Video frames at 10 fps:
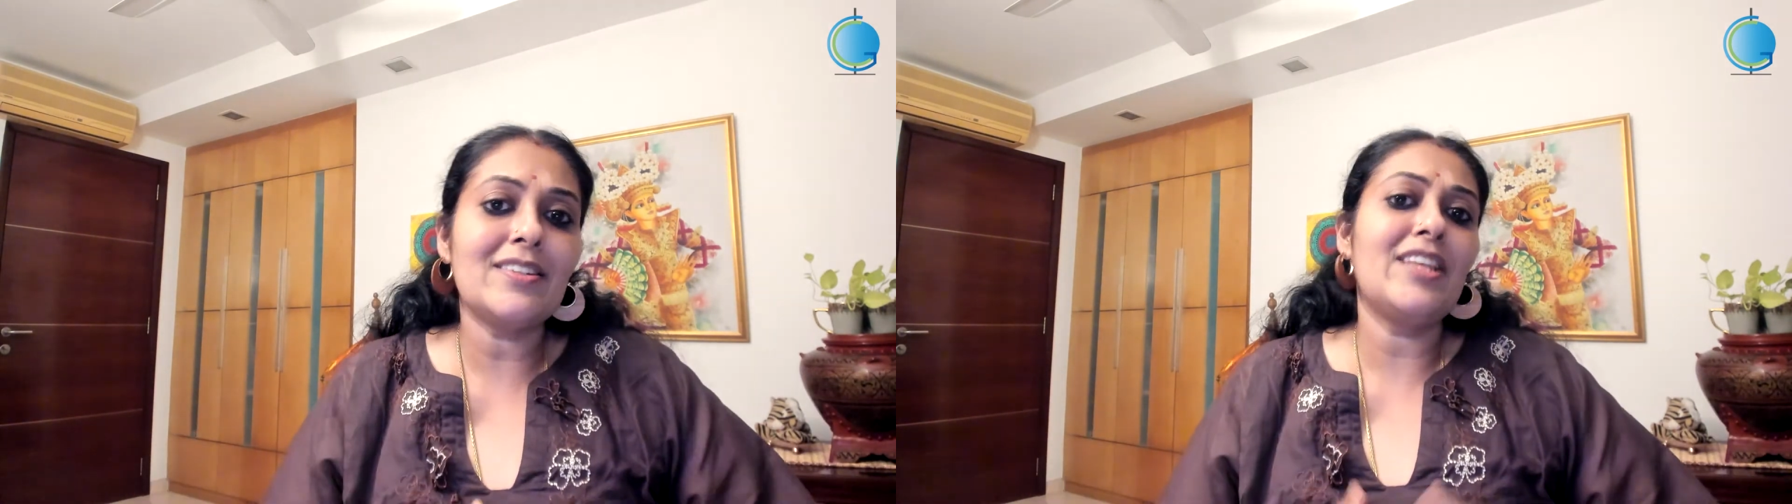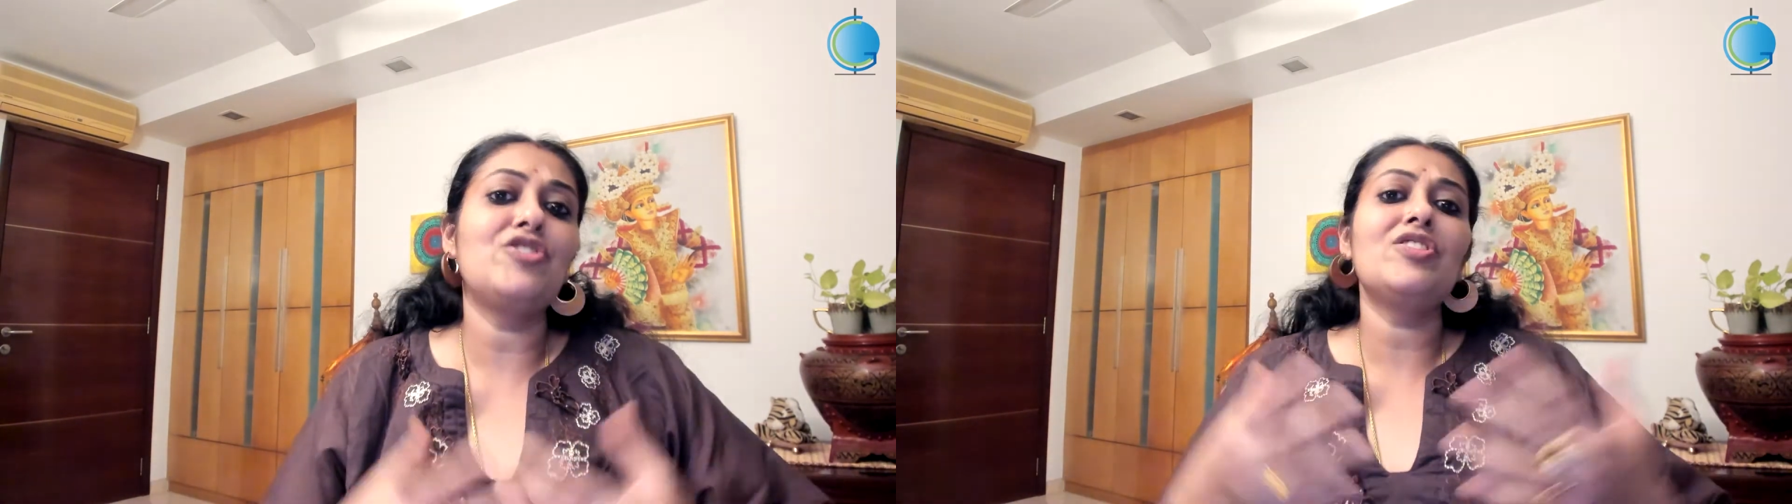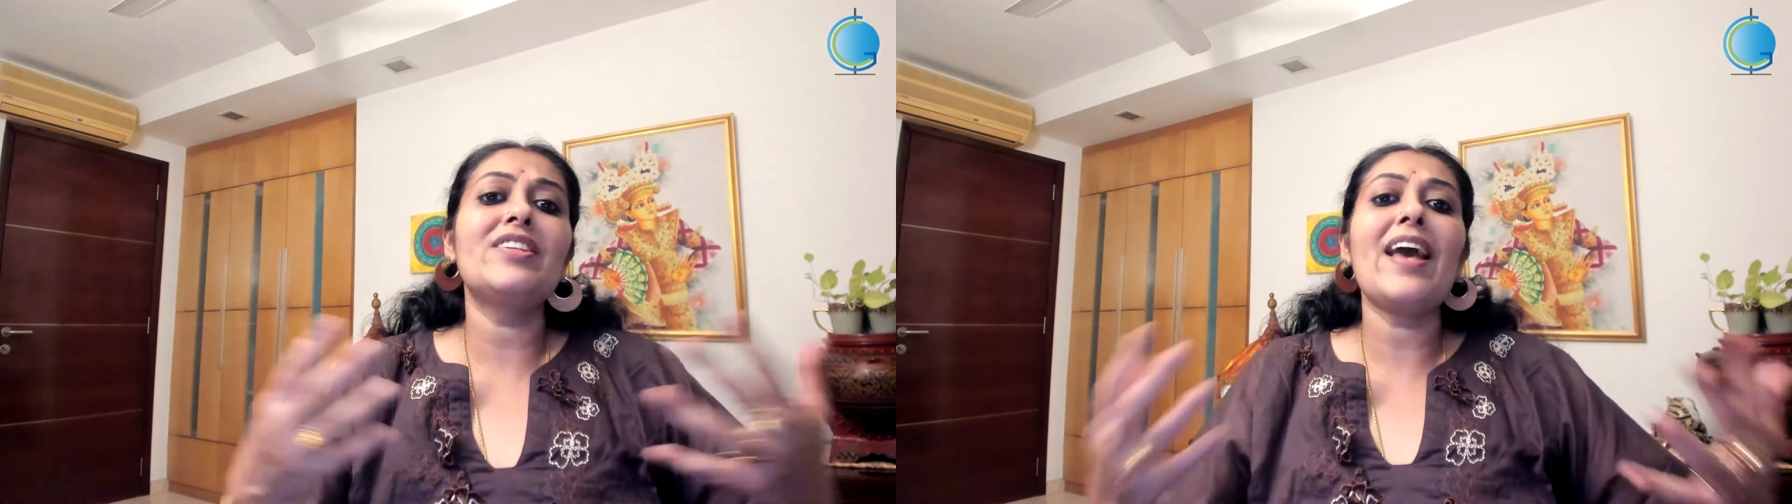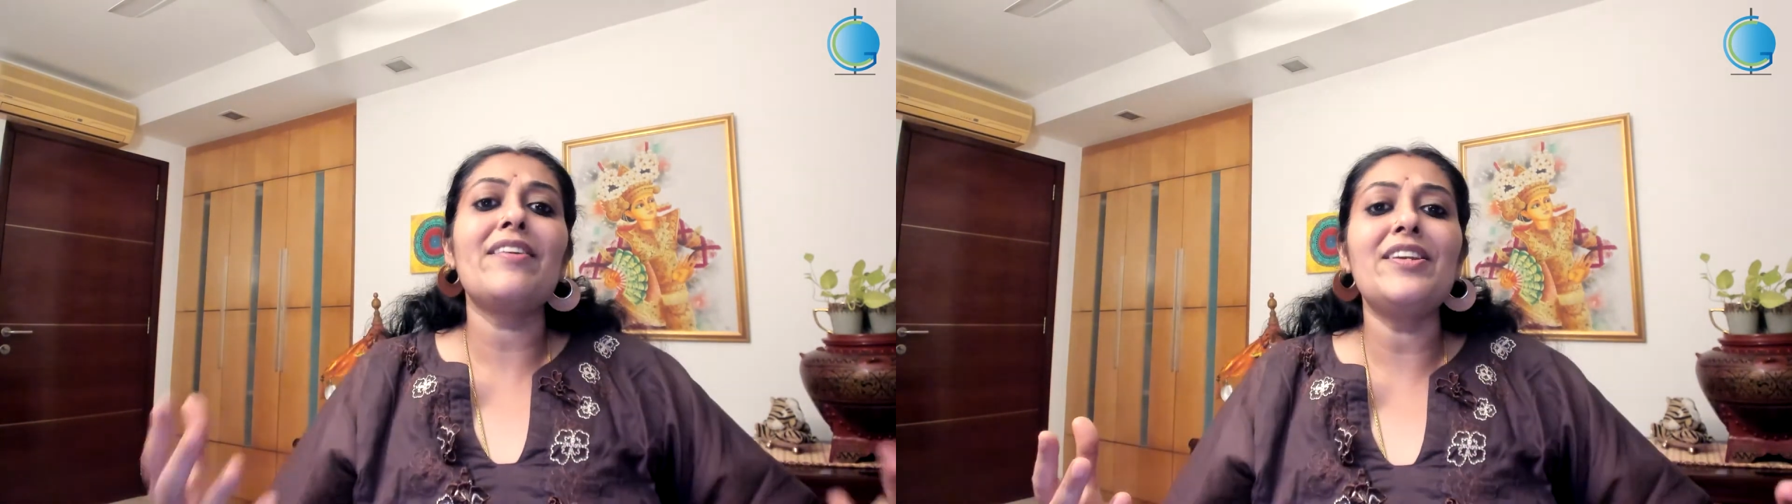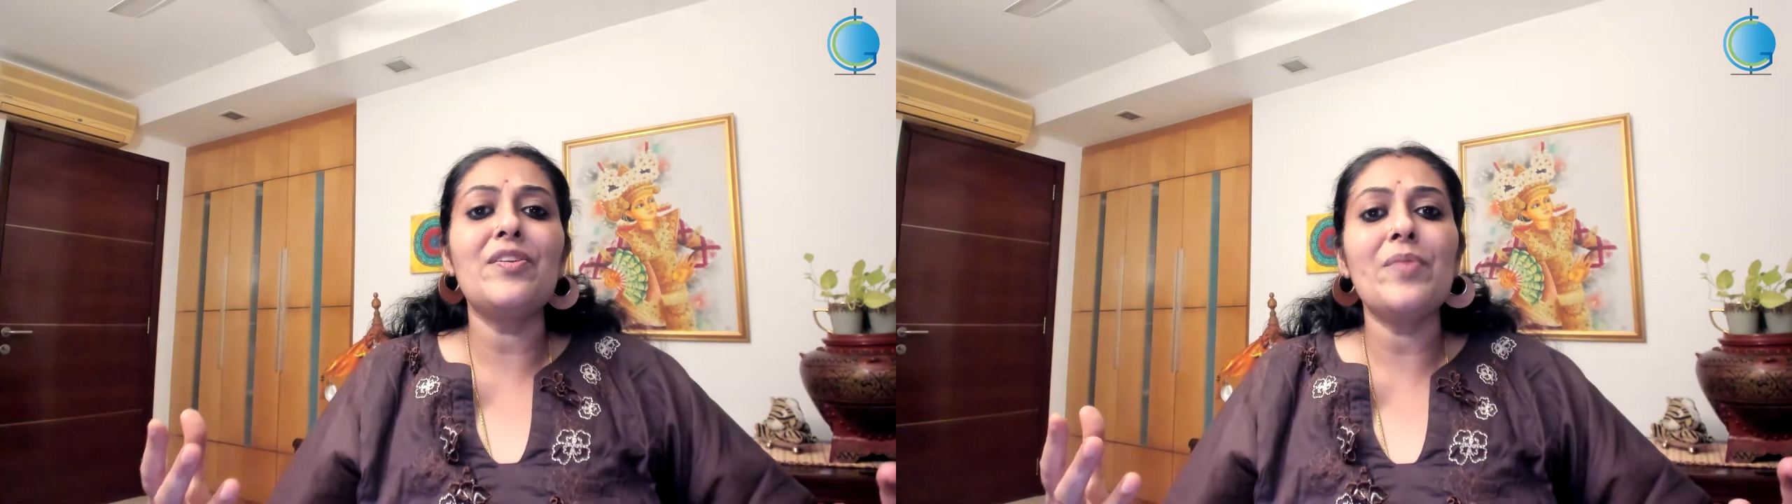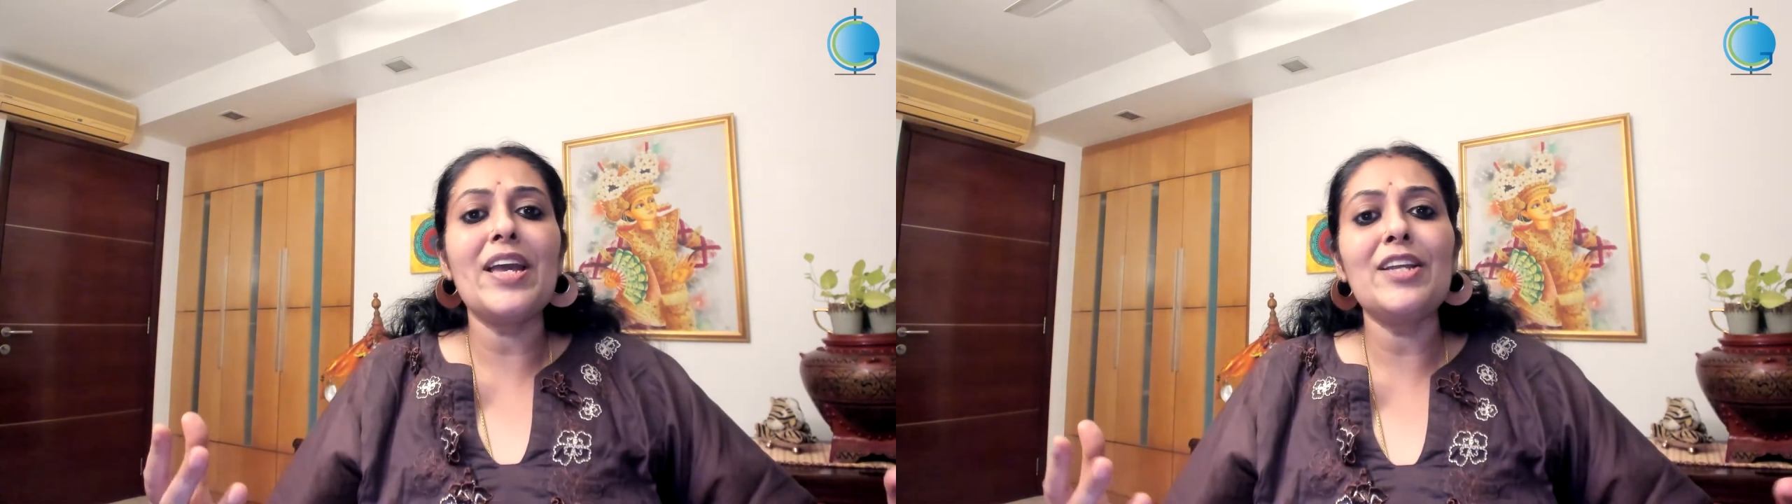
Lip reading: they just carried away